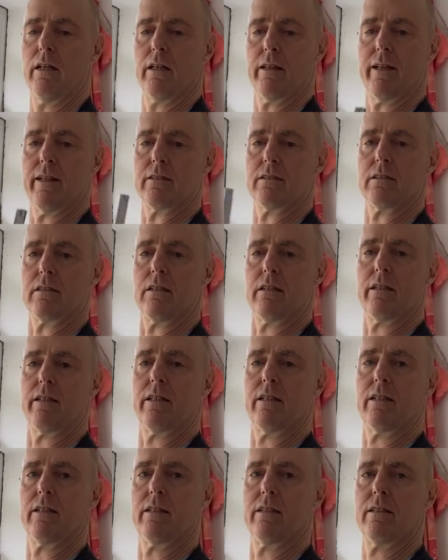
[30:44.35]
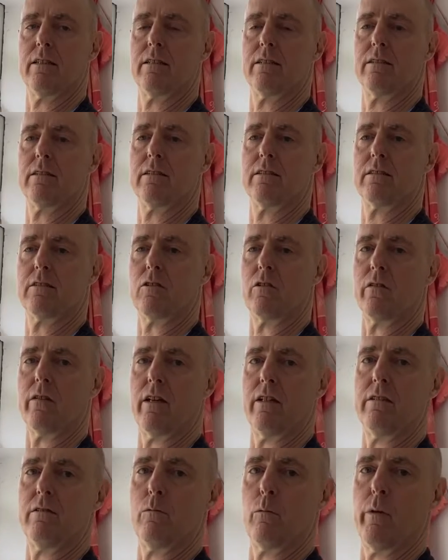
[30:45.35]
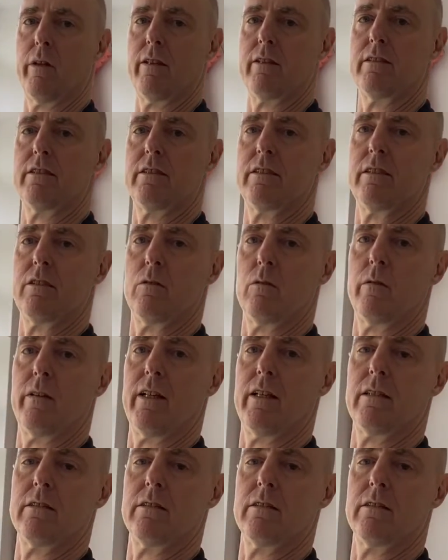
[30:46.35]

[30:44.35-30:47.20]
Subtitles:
that side it's got no weather seal and that